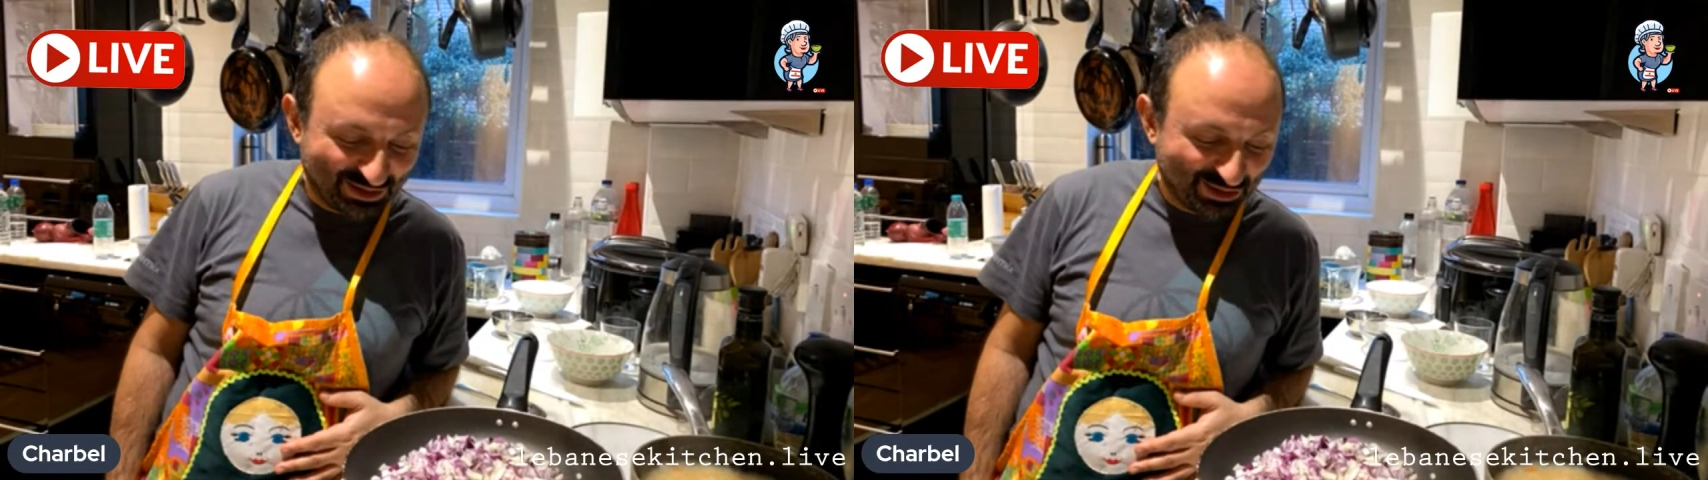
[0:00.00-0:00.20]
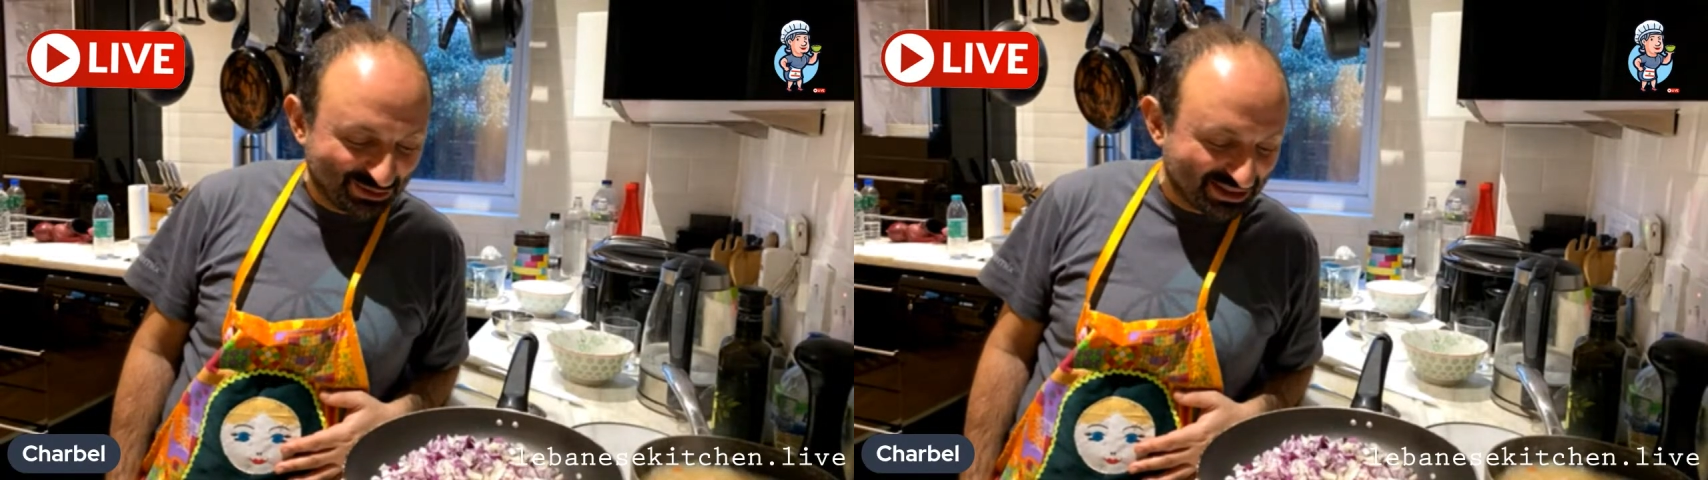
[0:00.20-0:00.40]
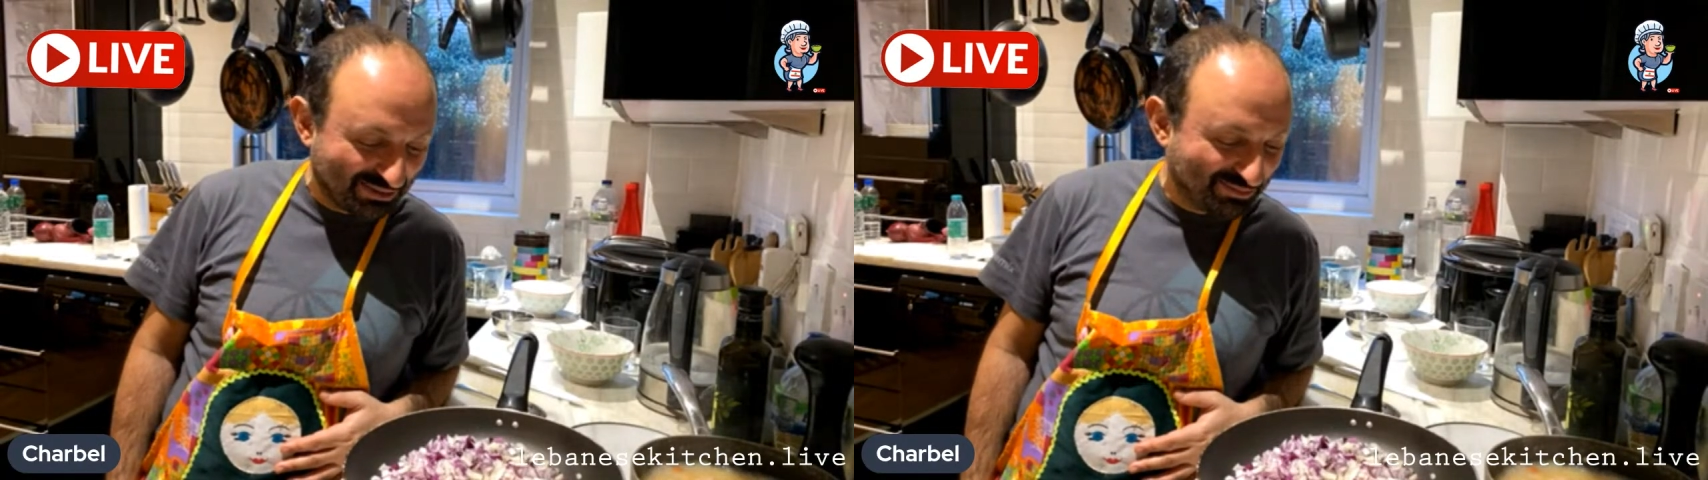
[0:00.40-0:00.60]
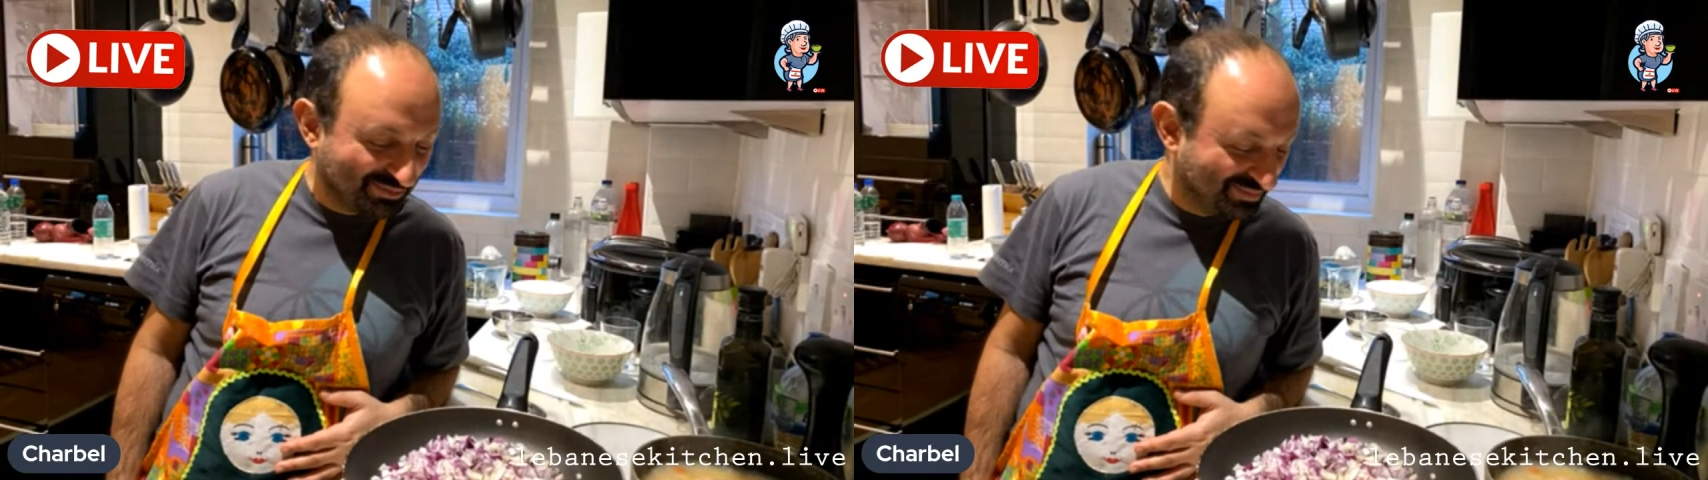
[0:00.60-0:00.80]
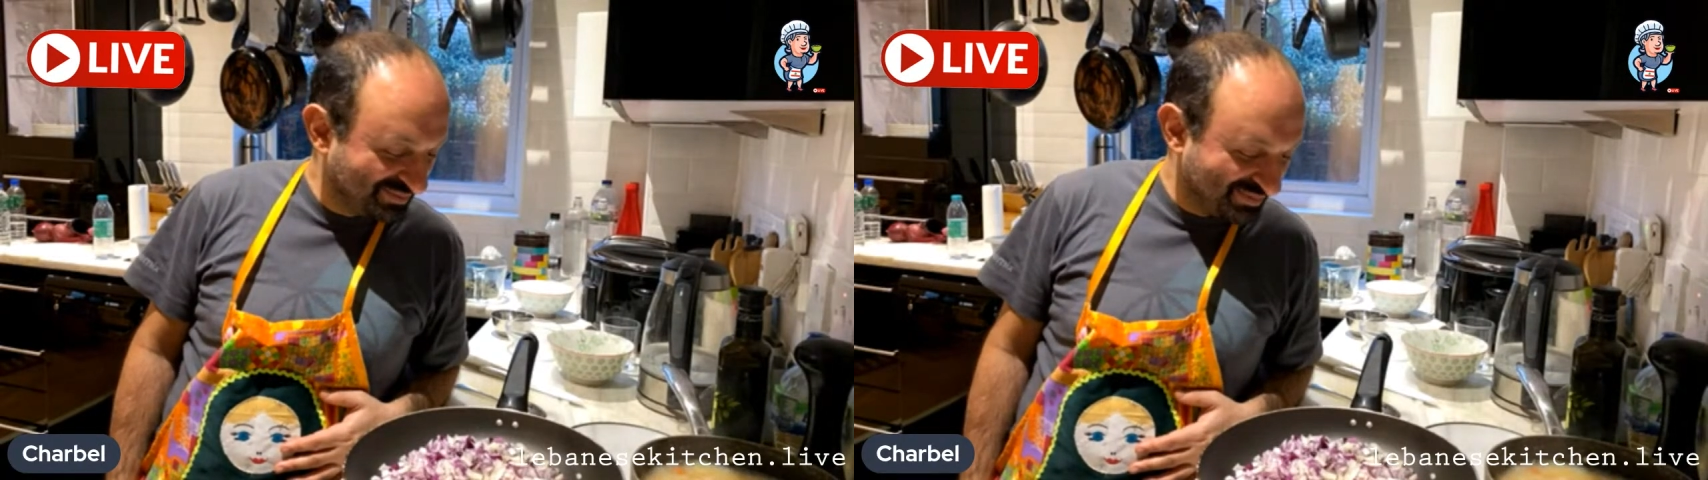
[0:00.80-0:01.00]
it
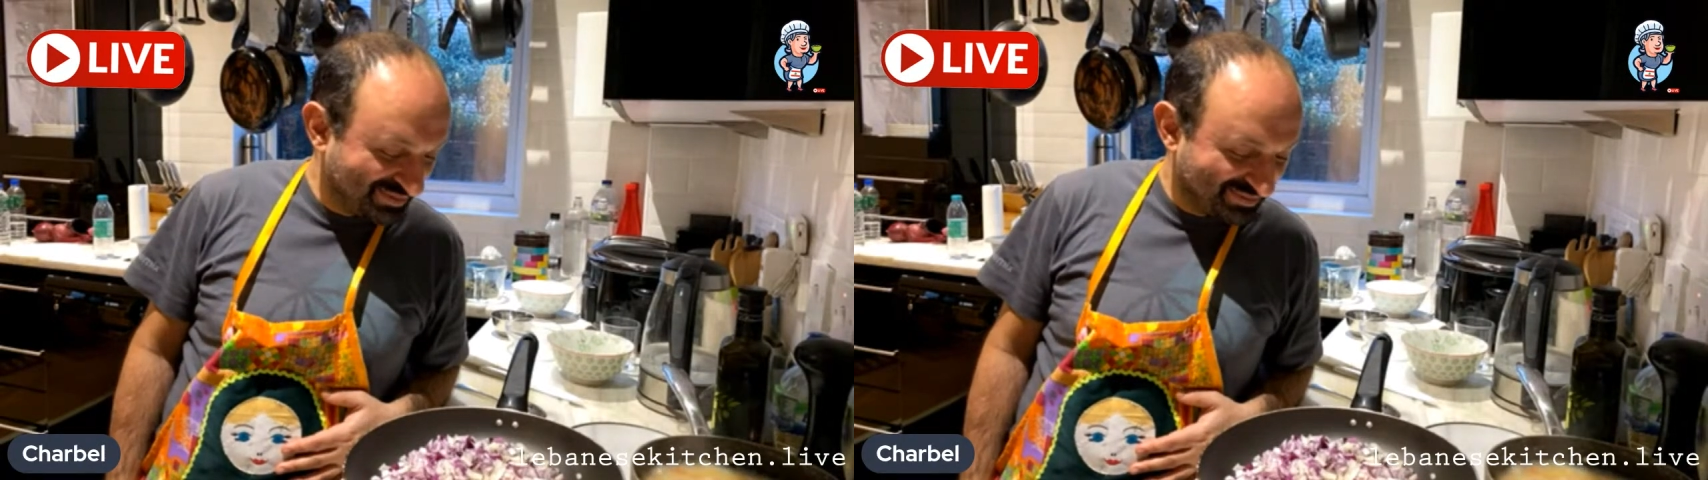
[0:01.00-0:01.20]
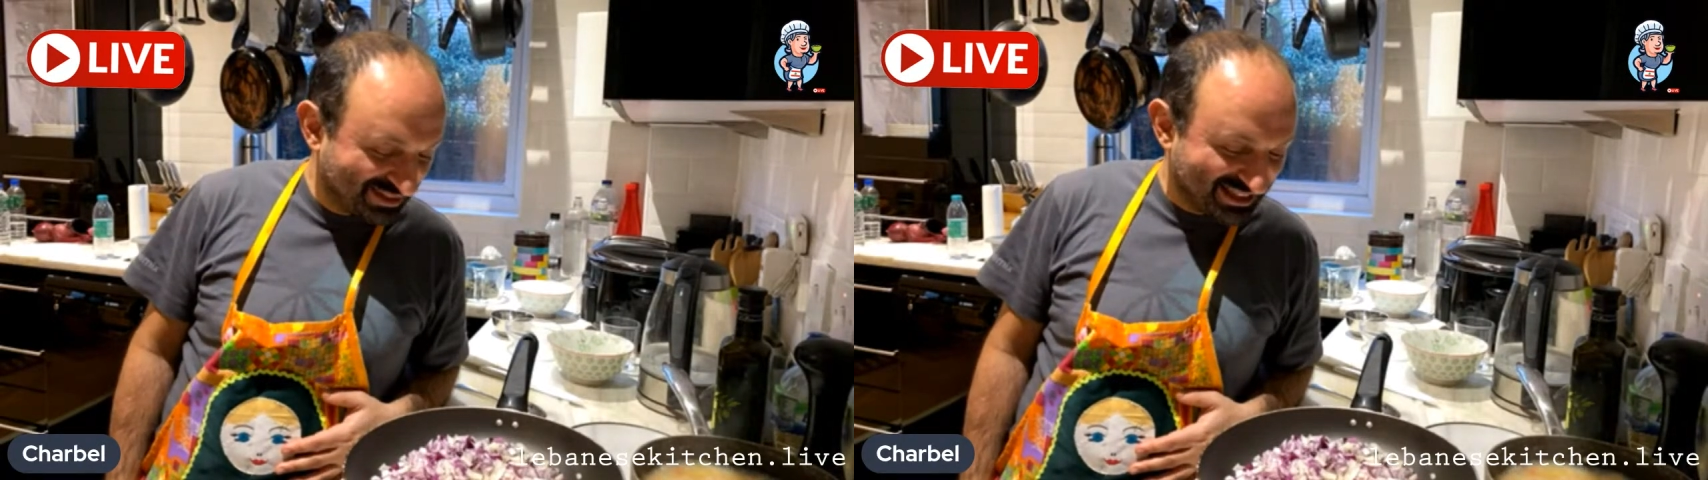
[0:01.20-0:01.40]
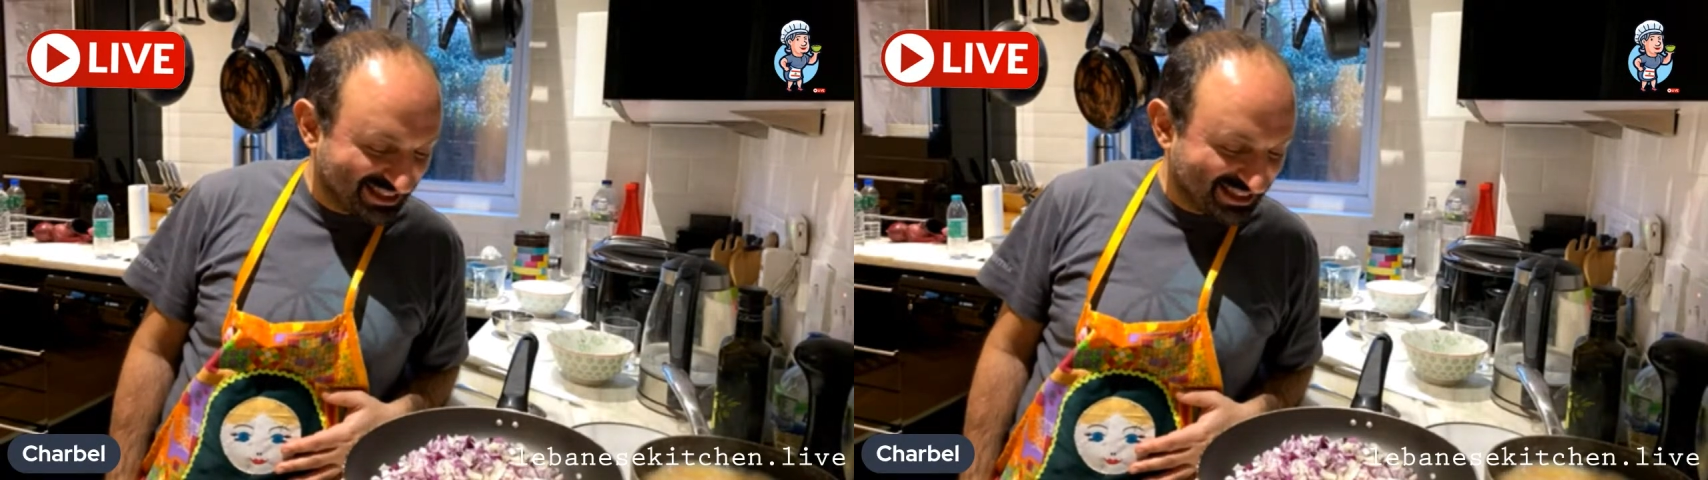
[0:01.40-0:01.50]
online?